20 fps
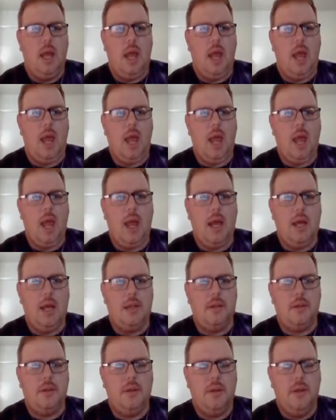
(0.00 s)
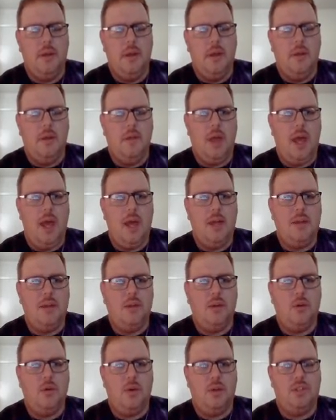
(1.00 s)
And then,
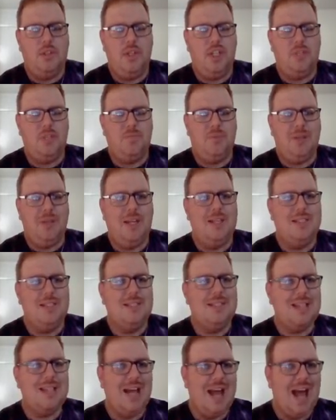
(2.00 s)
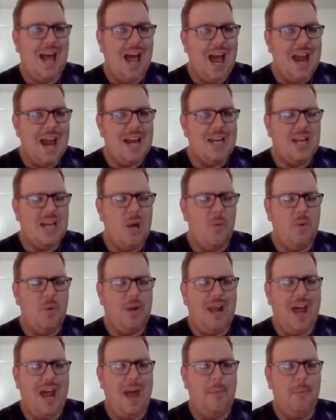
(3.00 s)
of course, he explains kind of
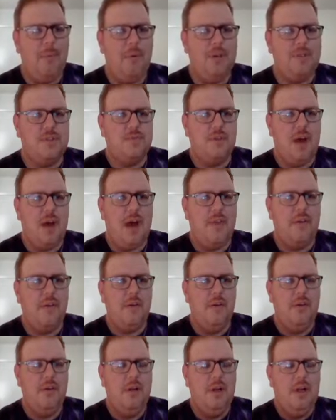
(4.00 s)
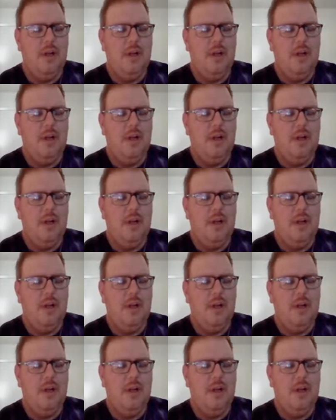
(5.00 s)
what happened with his father.